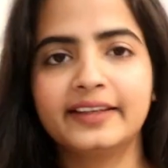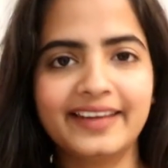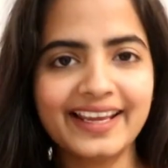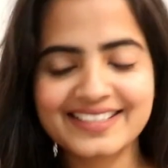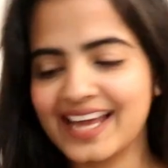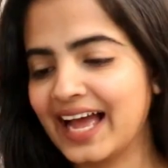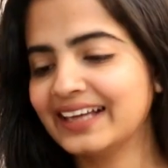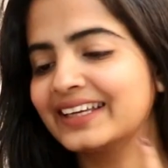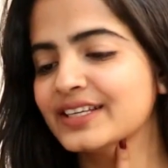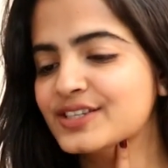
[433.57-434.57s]
The next
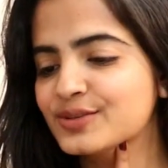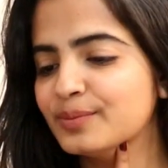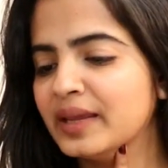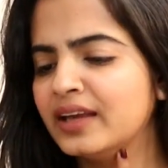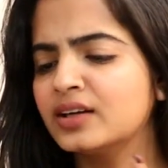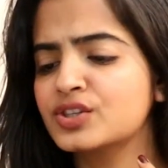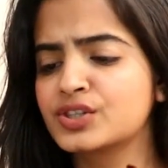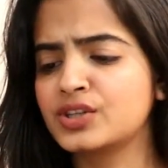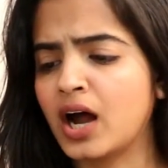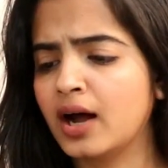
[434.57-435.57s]
hack is to make a
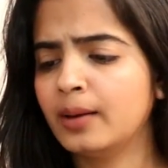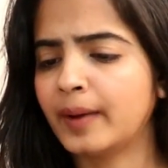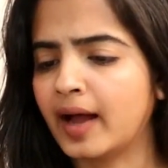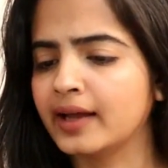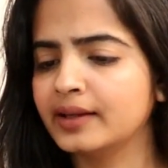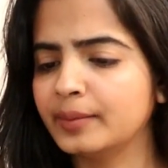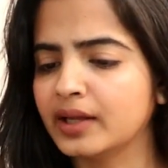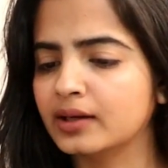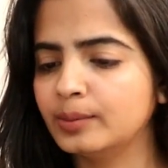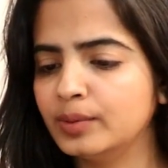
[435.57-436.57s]
sharp eye
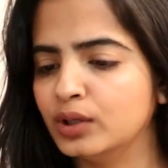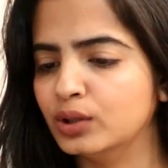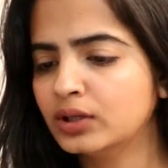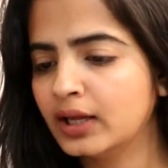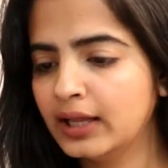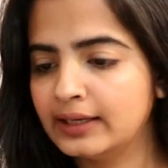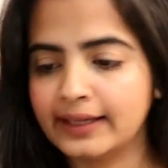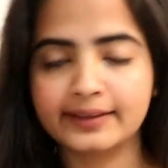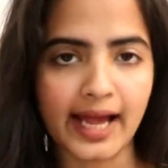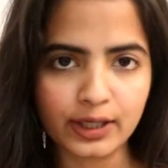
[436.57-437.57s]
makeup look
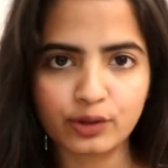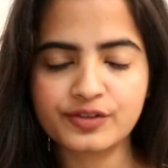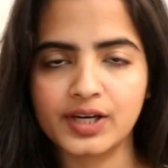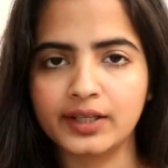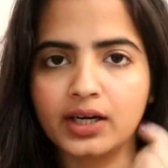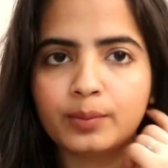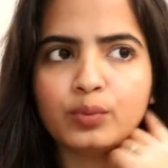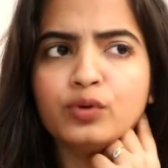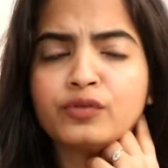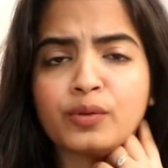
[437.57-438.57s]
like that of Shraddha
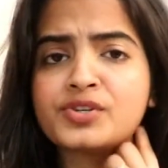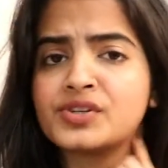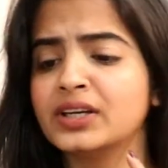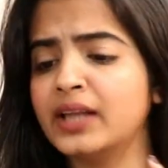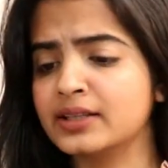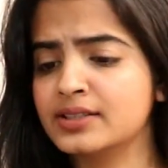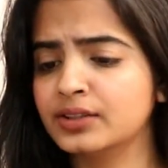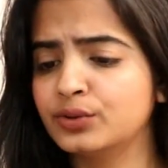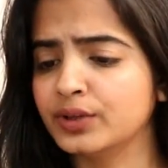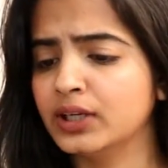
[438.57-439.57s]
Kapoor from Street
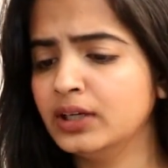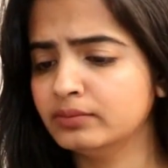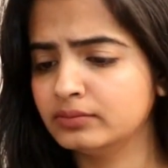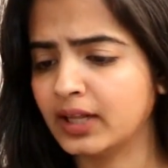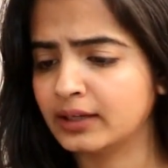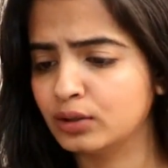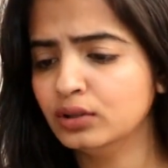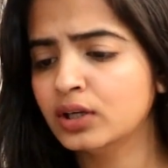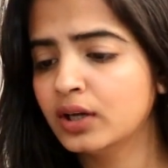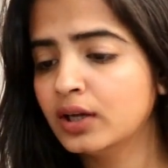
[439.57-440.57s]
Dancer 3, that
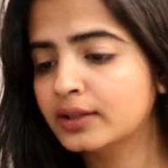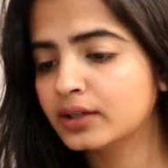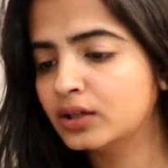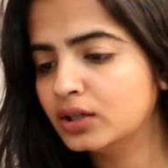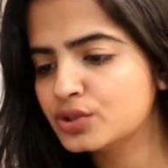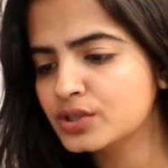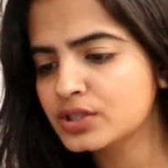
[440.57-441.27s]
look. The girl